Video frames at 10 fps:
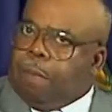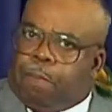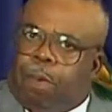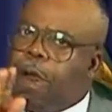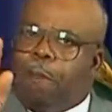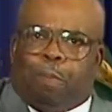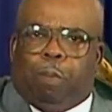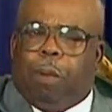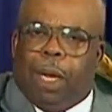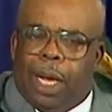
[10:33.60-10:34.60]

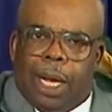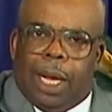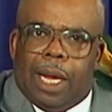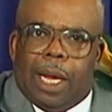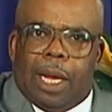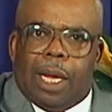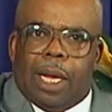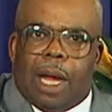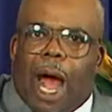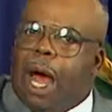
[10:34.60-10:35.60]
Promptly,
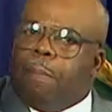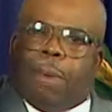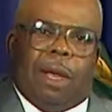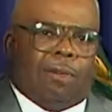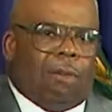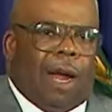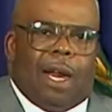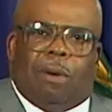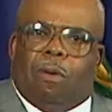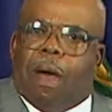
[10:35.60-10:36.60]
I mean right
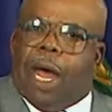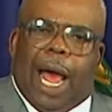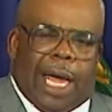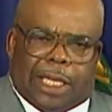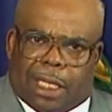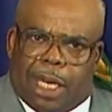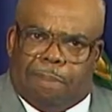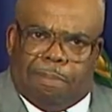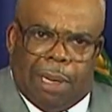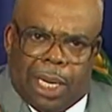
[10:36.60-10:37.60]
away, I sent
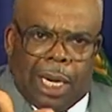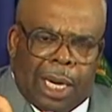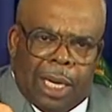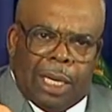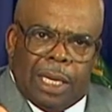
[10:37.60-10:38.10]
men